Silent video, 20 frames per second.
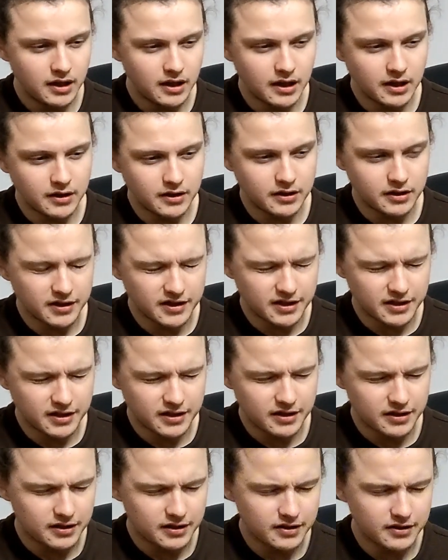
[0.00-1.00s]
And
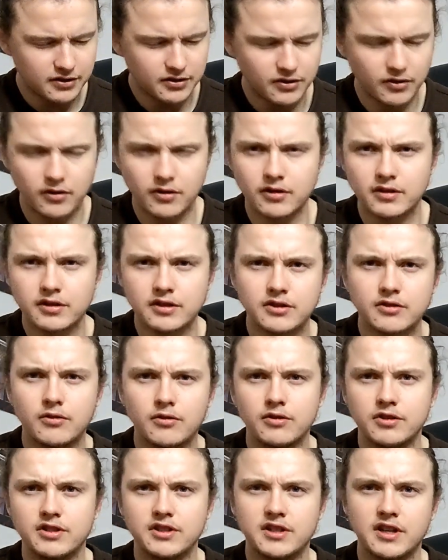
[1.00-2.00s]
this song is
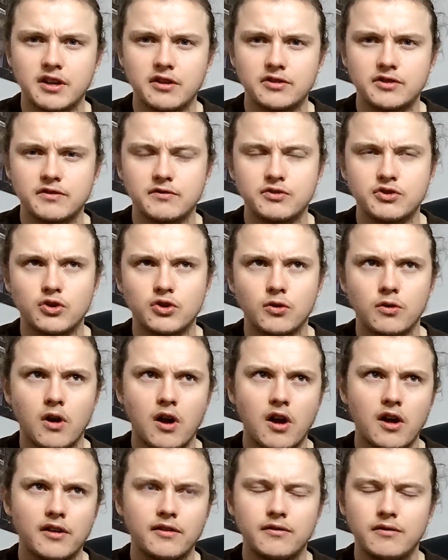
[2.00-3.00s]
called The Sails of
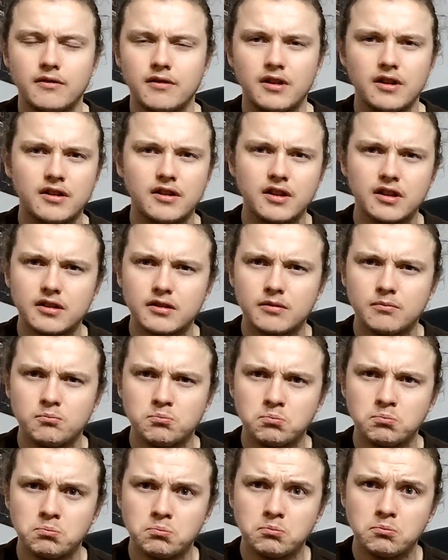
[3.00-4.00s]
Charon, I think.
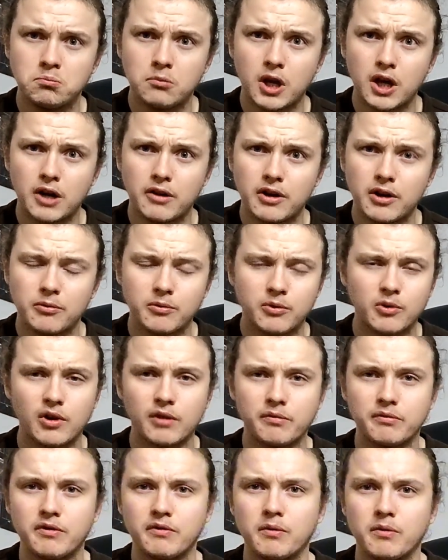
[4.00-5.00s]
I don't know,
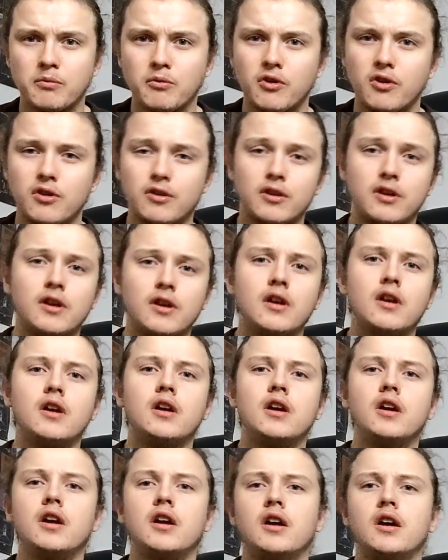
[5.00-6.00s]
correct me if I'm wrong.
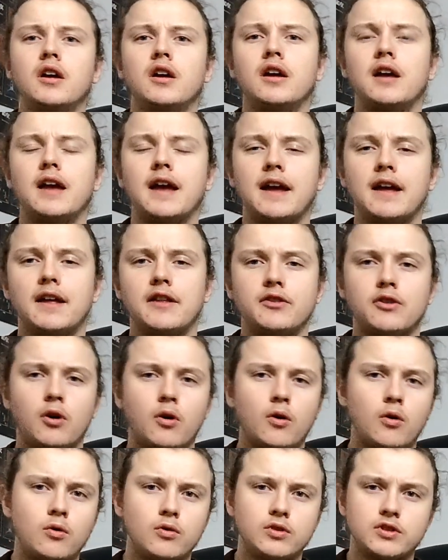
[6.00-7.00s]
And the
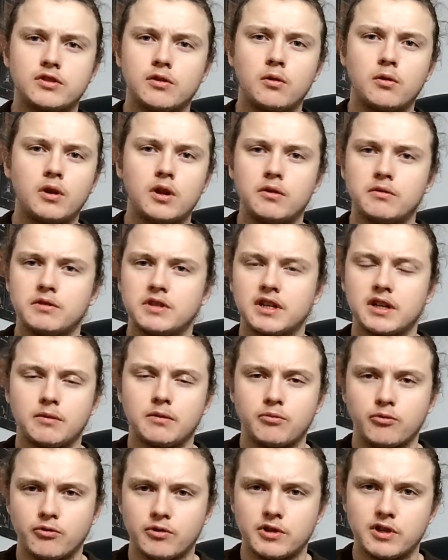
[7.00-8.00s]
whole solo is like
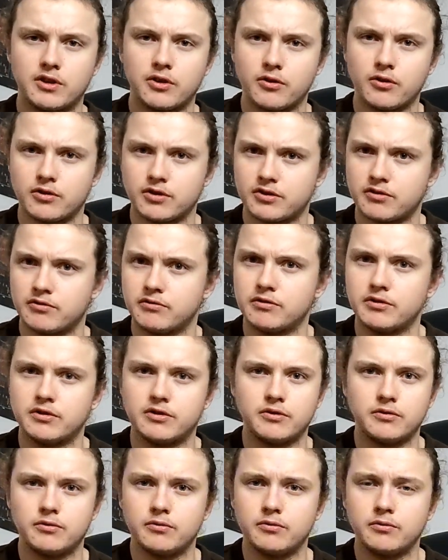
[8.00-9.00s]
a precursor
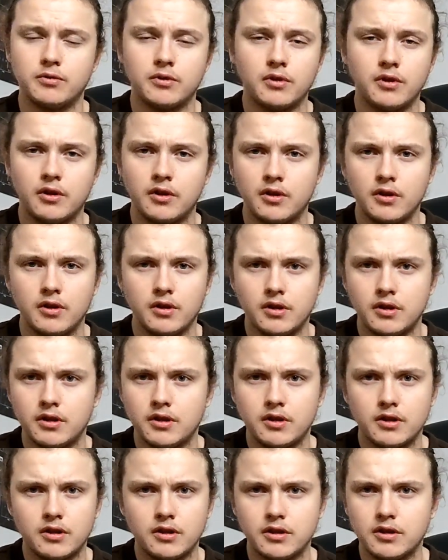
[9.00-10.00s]
to,
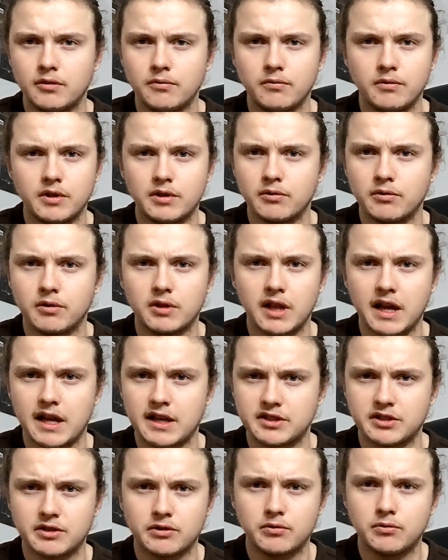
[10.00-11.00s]

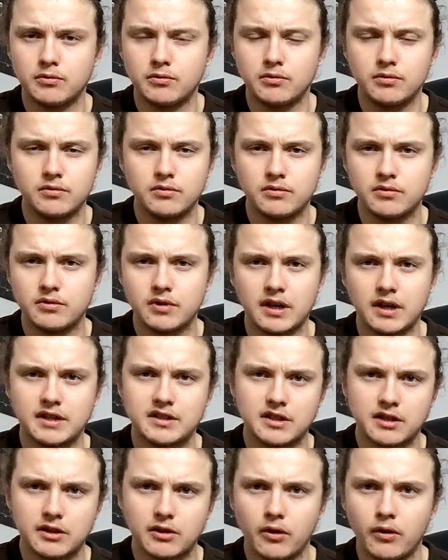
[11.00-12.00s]
neoclassical,
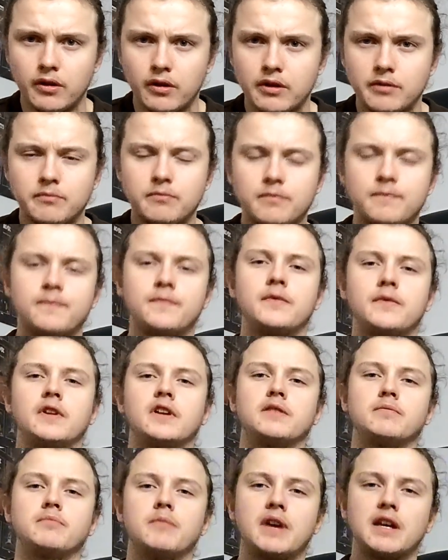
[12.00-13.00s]
as they call it,
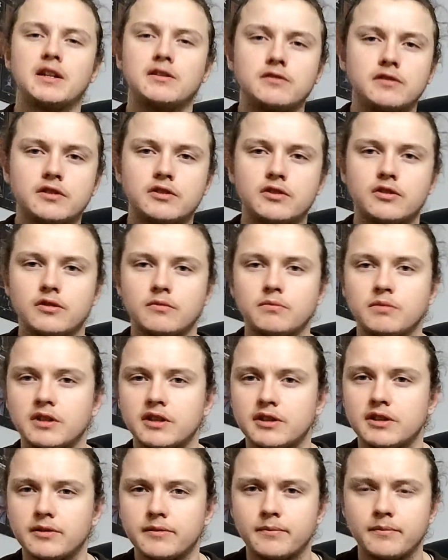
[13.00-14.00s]
like metal guitar
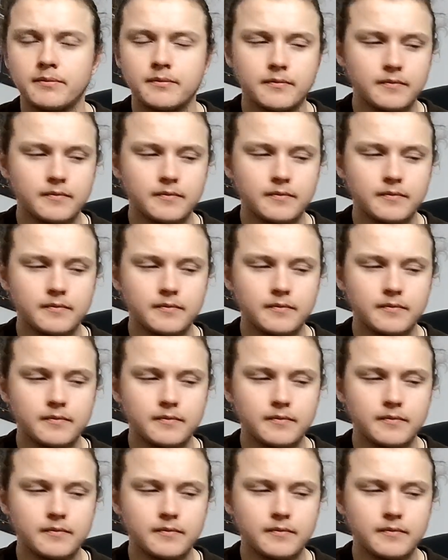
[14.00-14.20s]
playing.